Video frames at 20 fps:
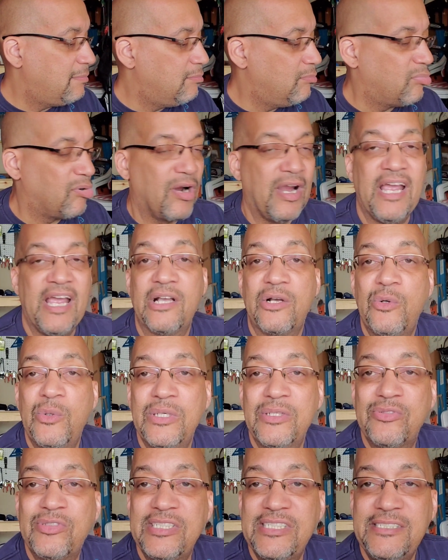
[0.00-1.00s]
Brian
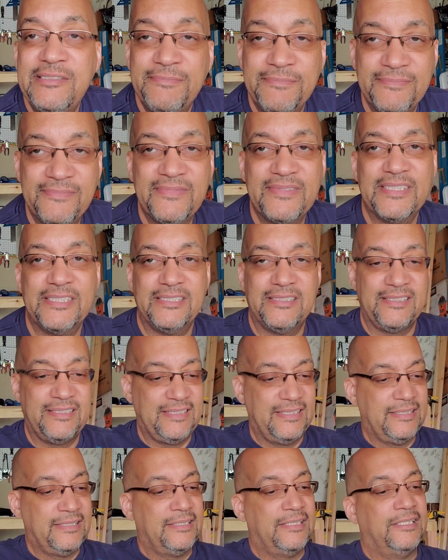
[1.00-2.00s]
Quilty
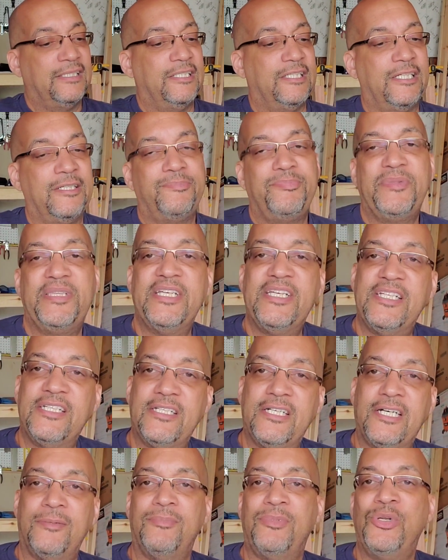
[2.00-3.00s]
up there and
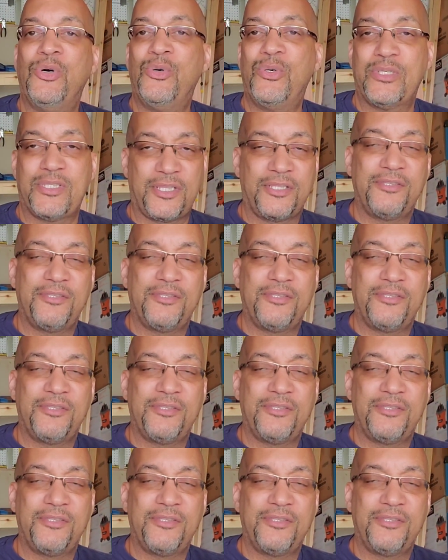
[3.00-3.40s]
up north.